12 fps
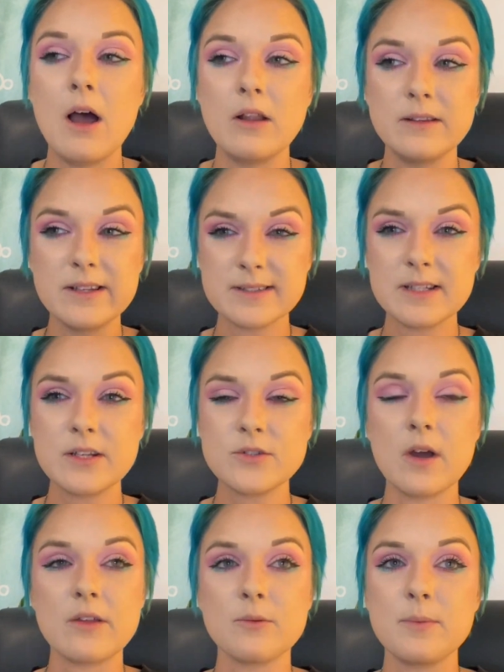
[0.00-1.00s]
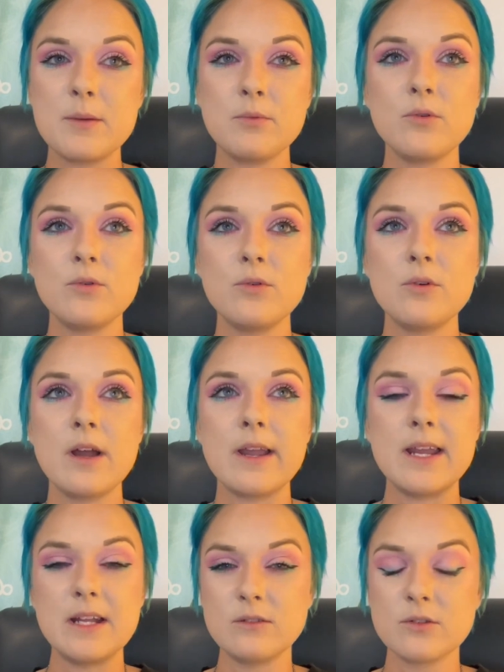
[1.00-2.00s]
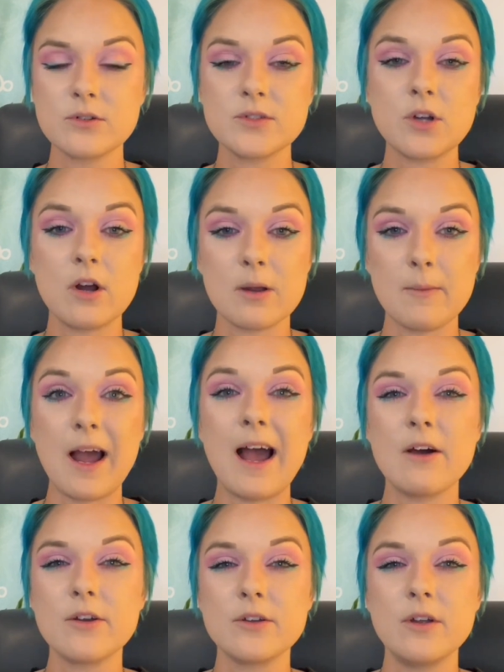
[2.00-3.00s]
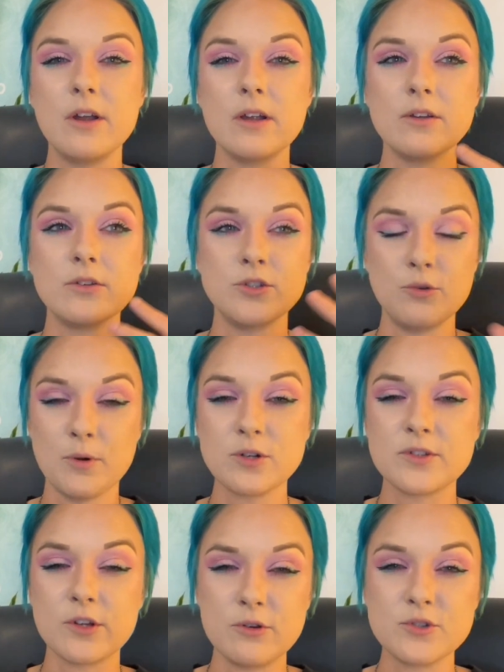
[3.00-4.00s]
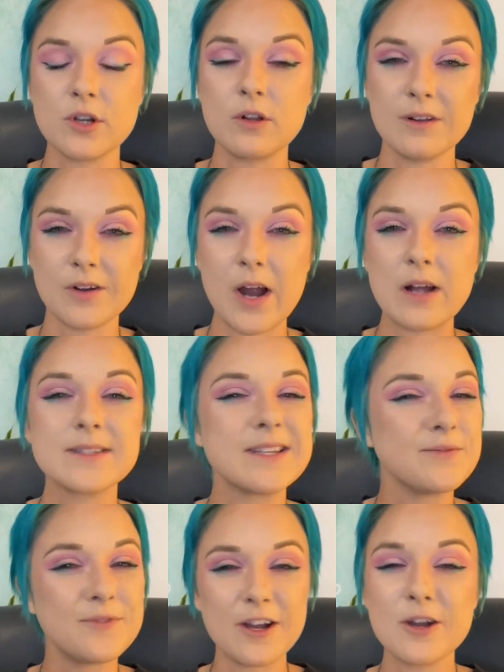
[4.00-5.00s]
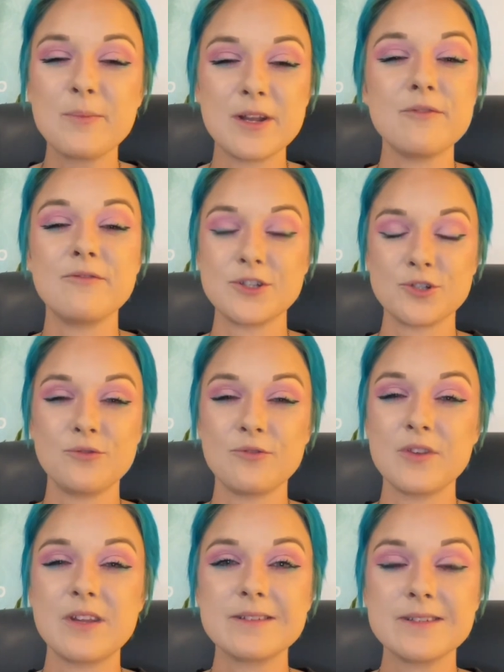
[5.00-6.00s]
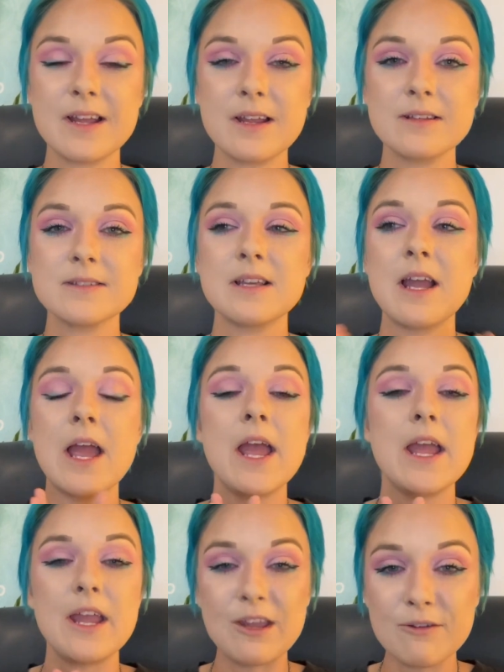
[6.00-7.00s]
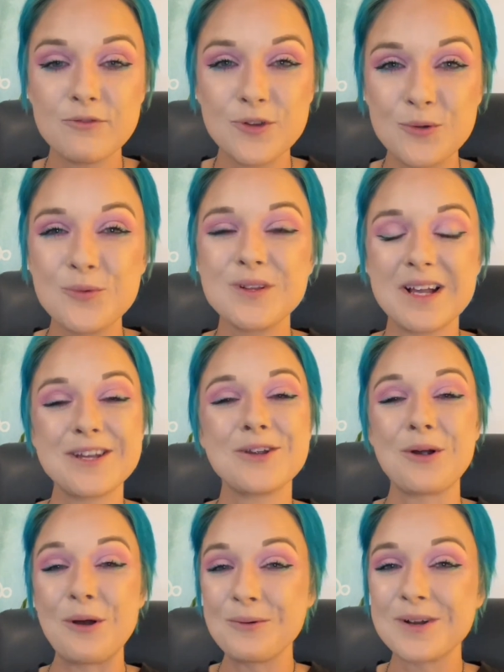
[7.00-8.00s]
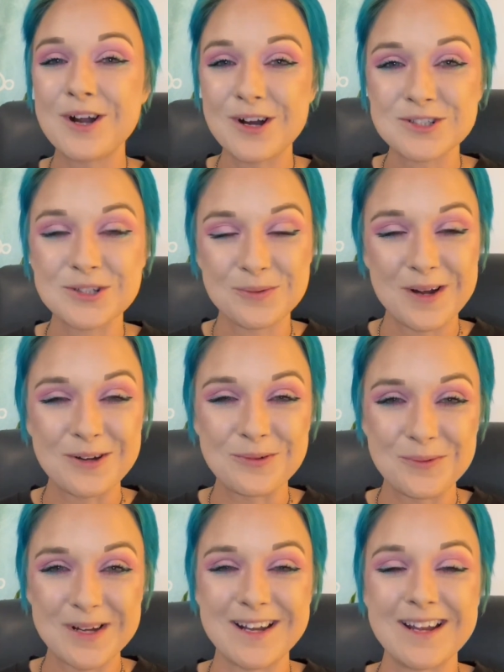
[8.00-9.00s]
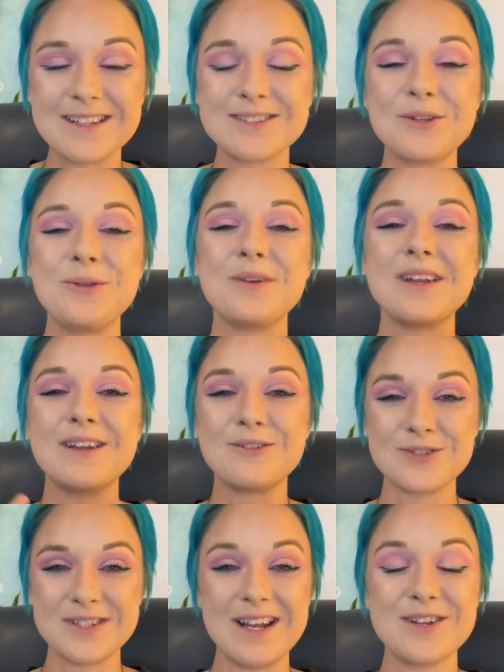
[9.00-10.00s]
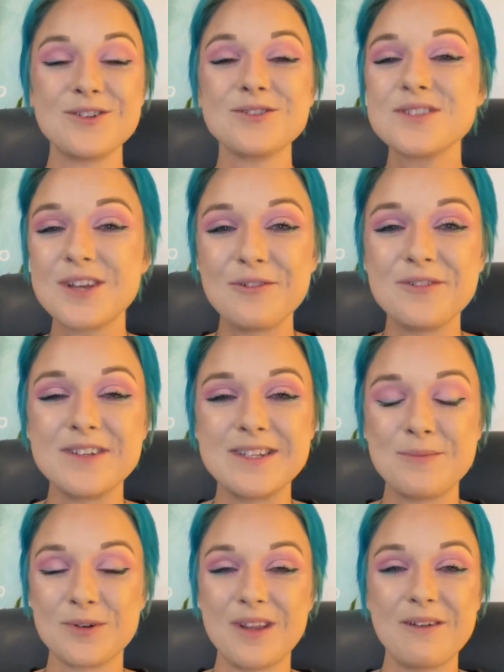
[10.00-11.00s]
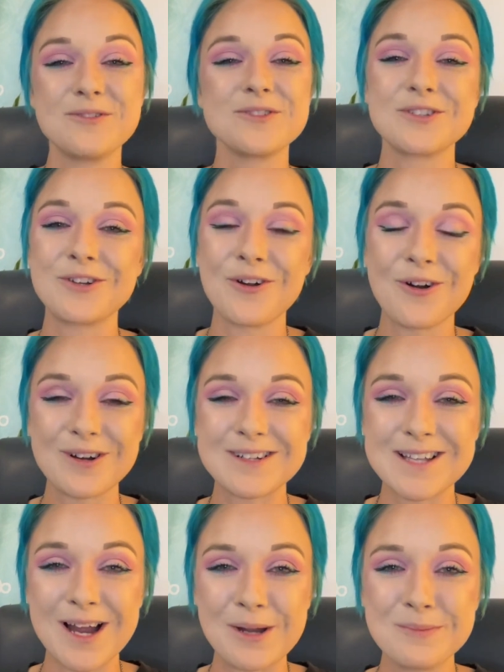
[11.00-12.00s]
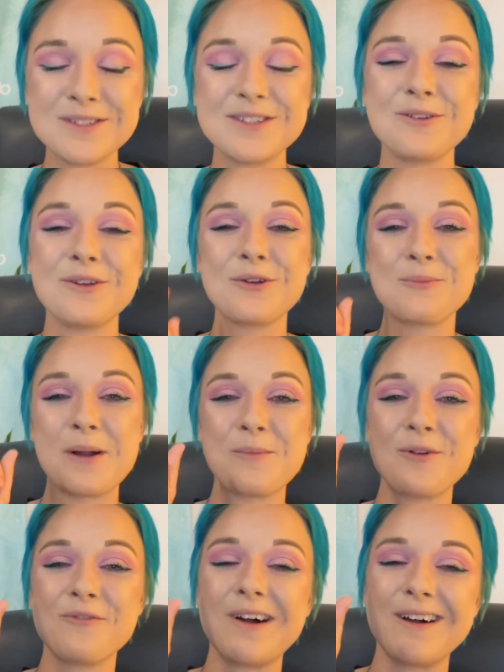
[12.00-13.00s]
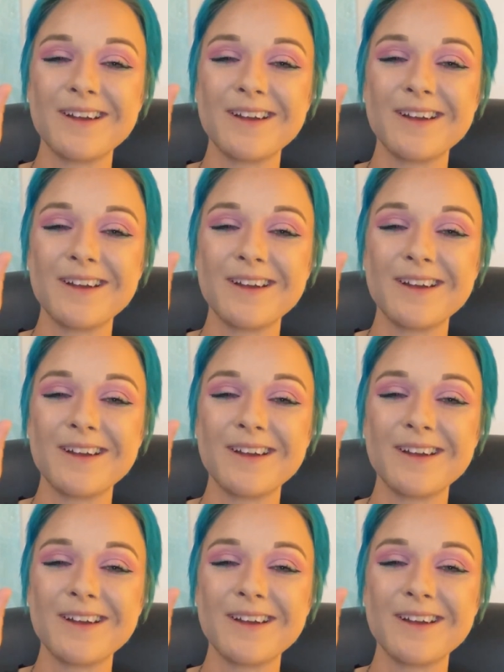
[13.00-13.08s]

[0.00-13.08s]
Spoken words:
Listening to other people, healers, talk about how to do persecution clear outs is very beneficial for these things. If you would like your own Akashic record reading so you can understand yourself at deeper levels in your archetypes, you can go to my profile